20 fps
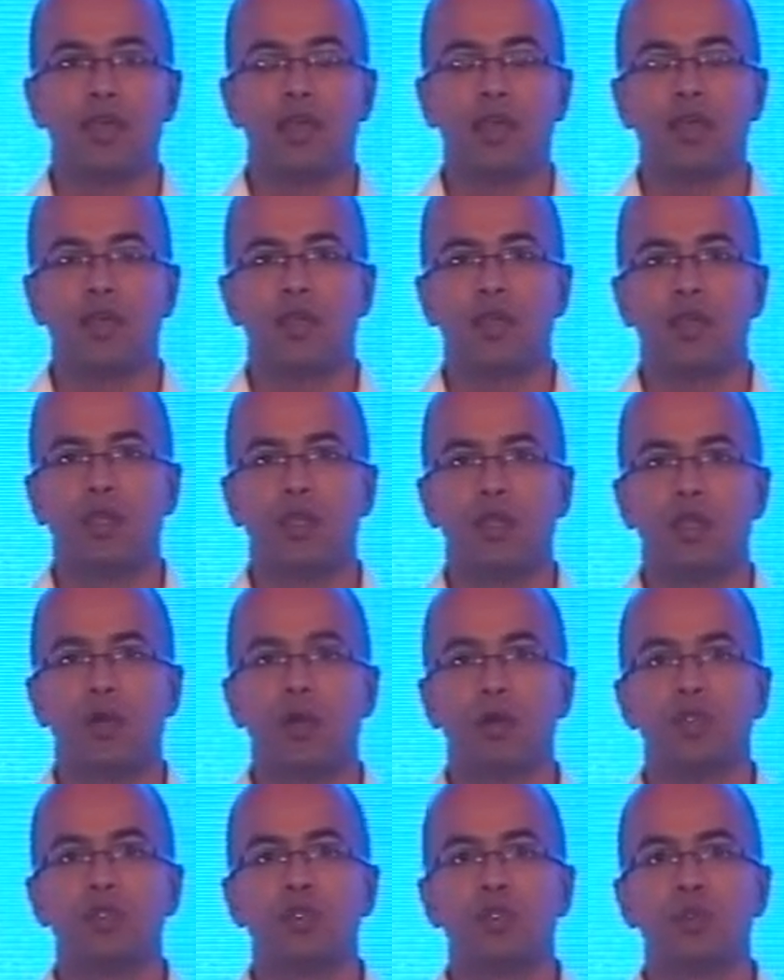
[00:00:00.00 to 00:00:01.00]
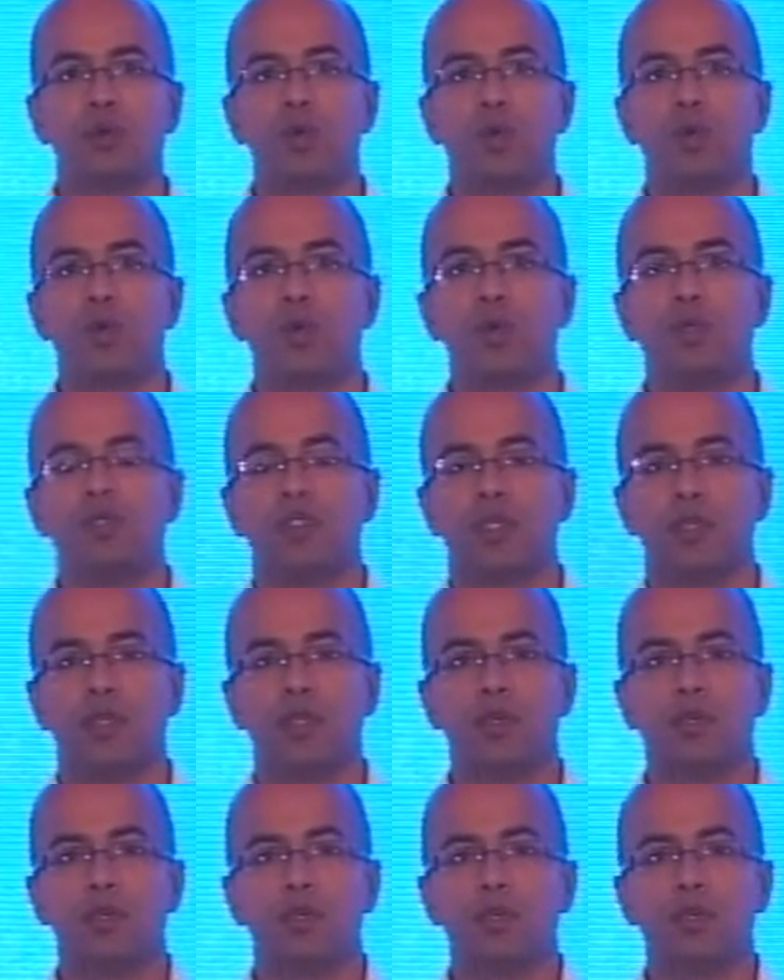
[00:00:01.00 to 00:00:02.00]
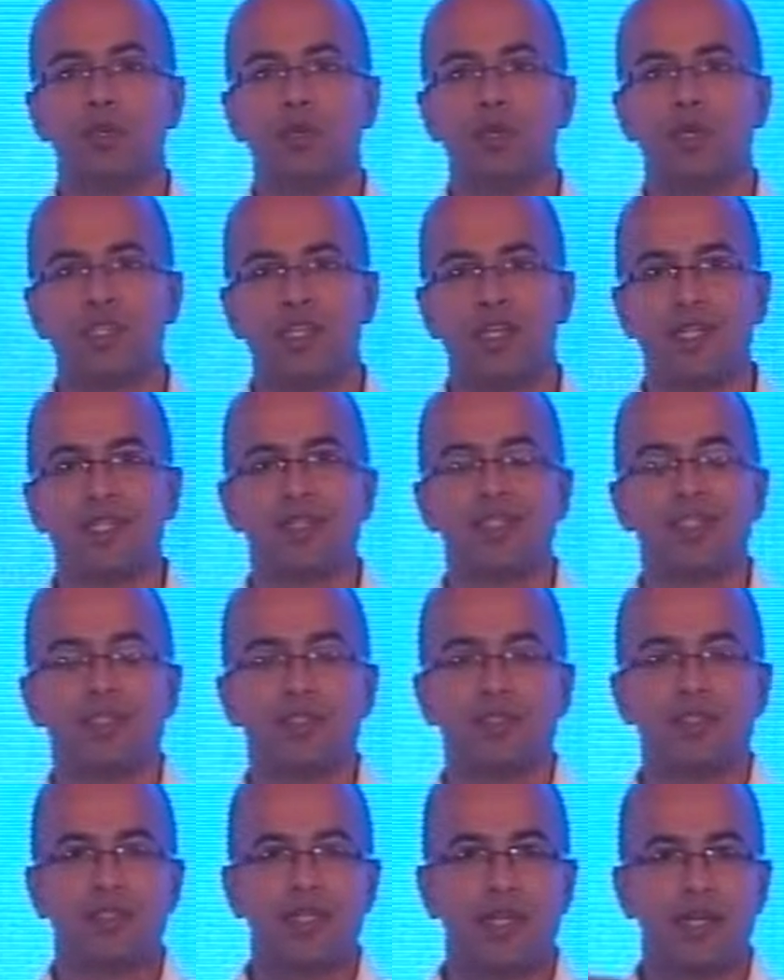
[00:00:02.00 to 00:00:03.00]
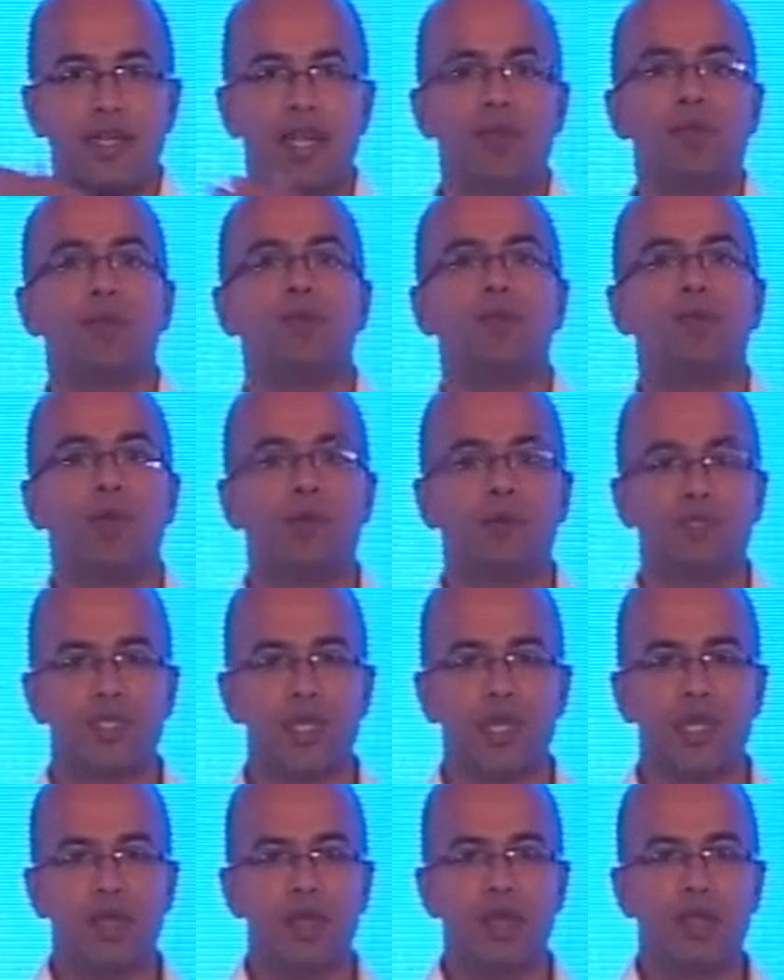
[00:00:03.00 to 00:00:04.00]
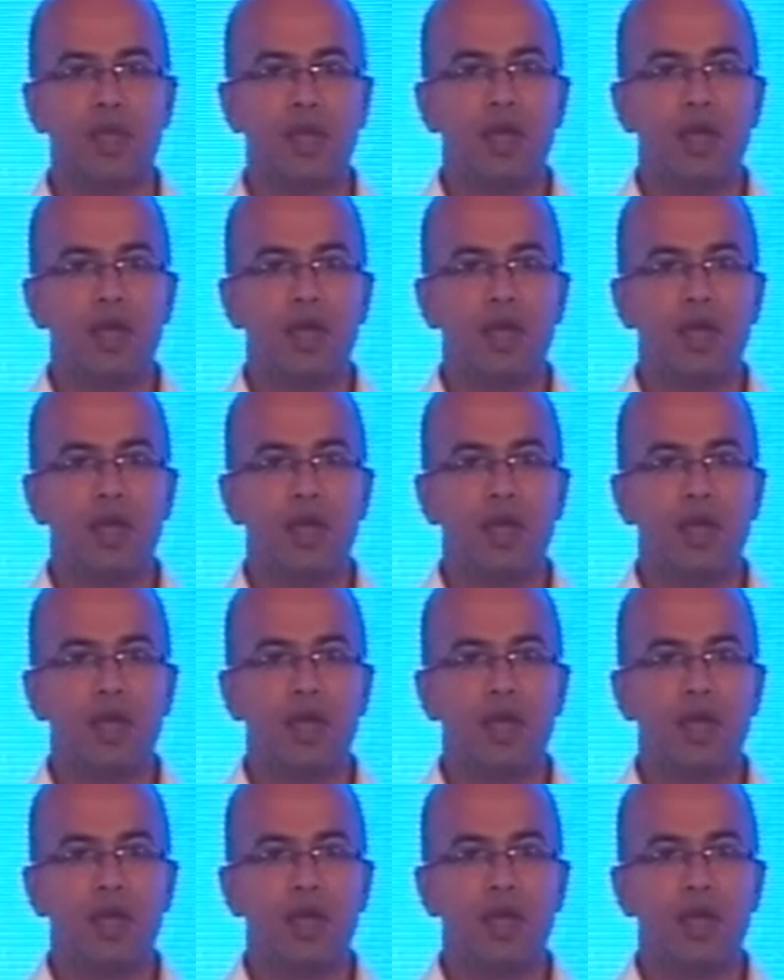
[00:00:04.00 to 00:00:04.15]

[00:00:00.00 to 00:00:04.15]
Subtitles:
and he also goes into a certain type of website.